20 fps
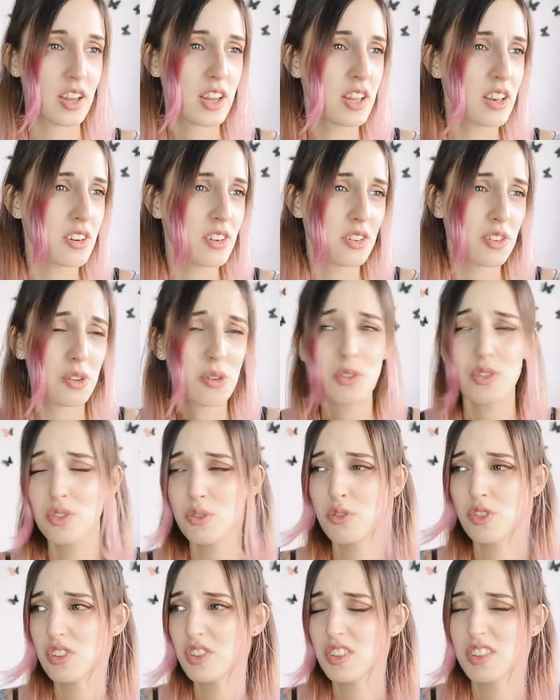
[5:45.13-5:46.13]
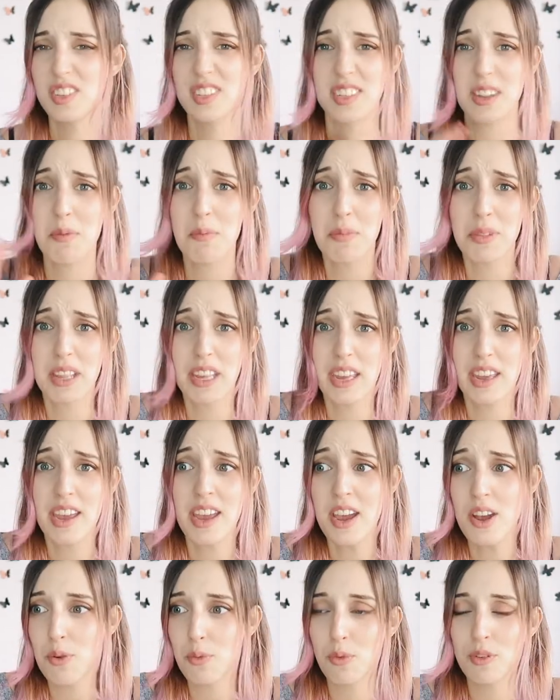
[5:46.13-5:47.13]
and those who just simply
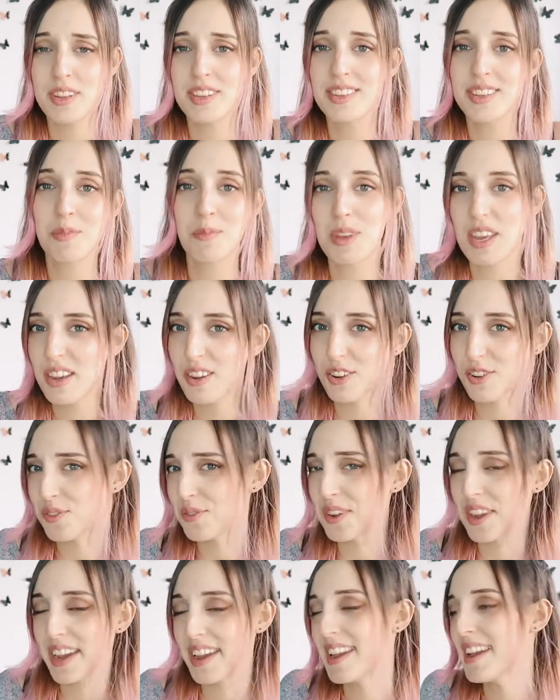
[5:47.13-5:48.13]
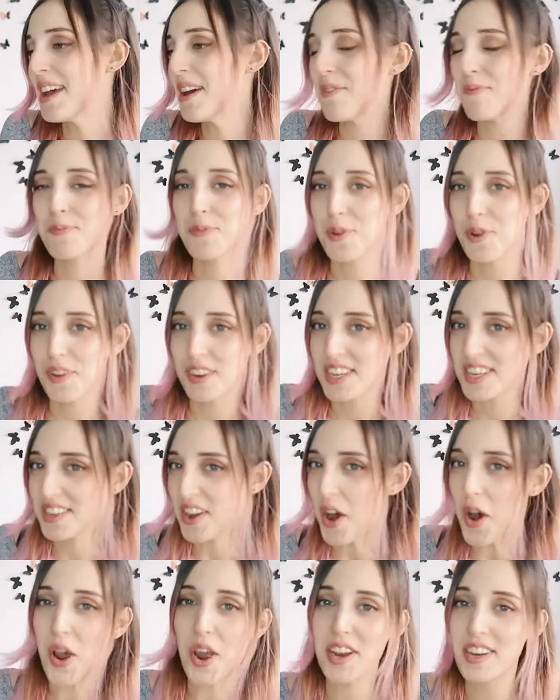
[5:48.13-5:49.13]
want some IkuTree merch,
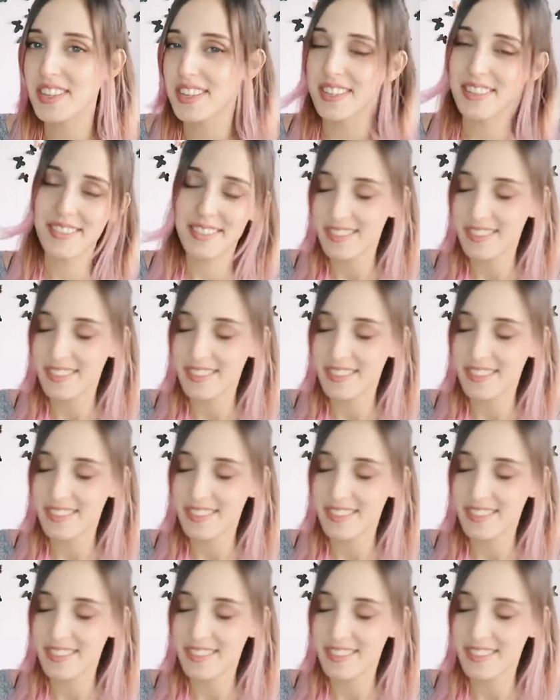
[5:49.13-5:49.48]
art,